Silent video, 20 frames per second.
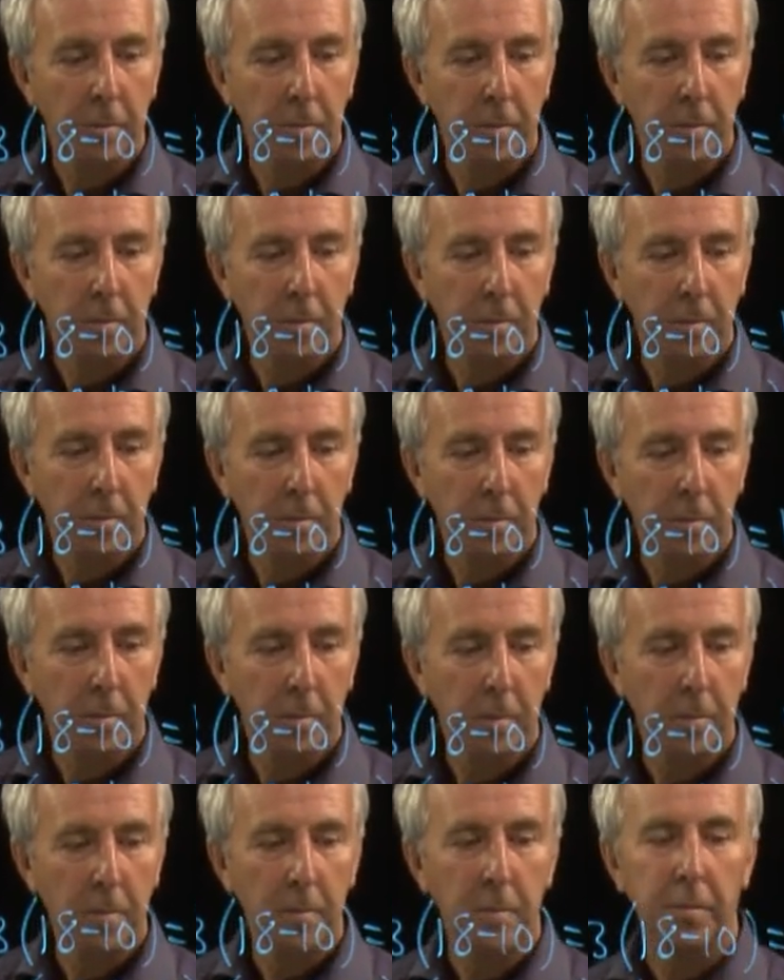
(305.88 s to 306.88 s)

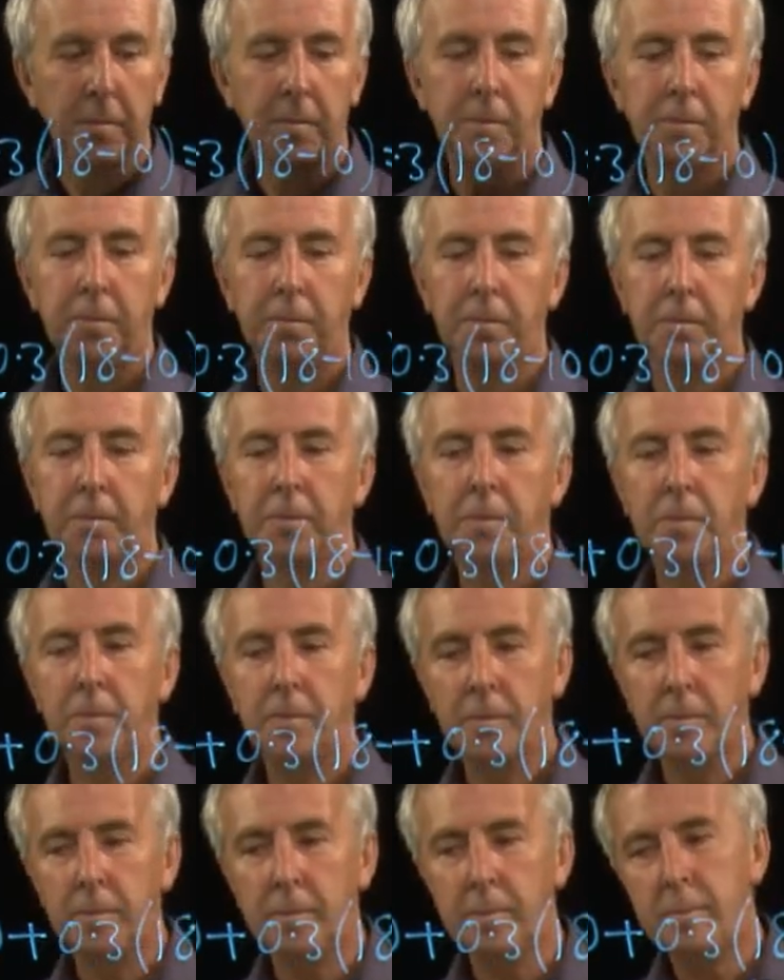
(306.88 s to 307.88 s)

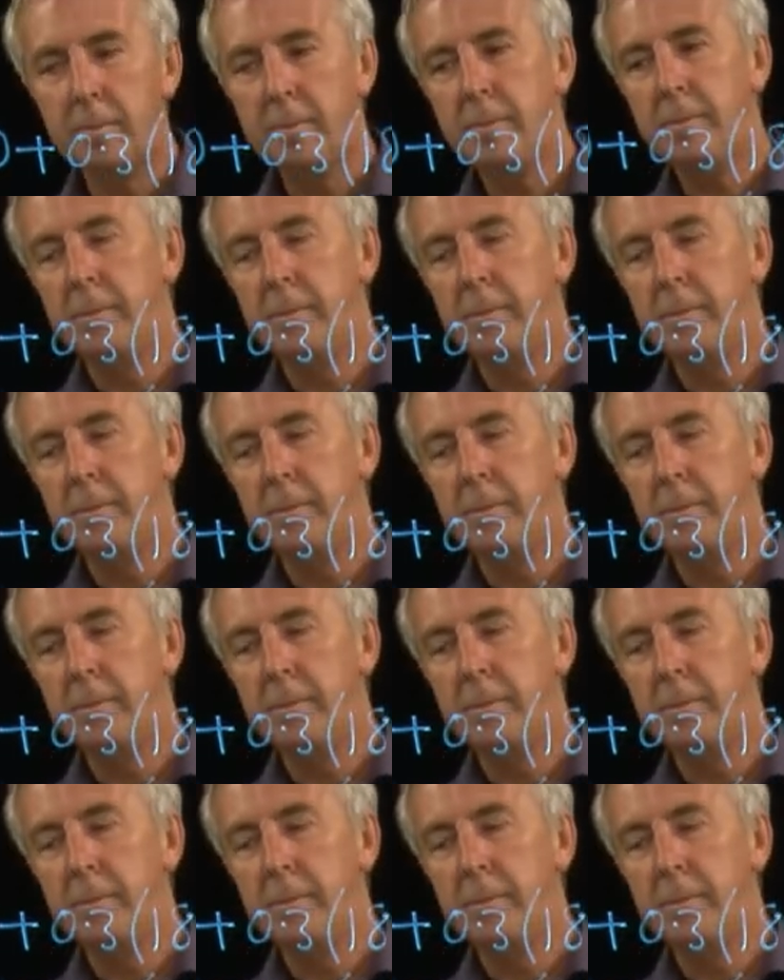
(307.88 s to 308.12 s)
Nobody speaks.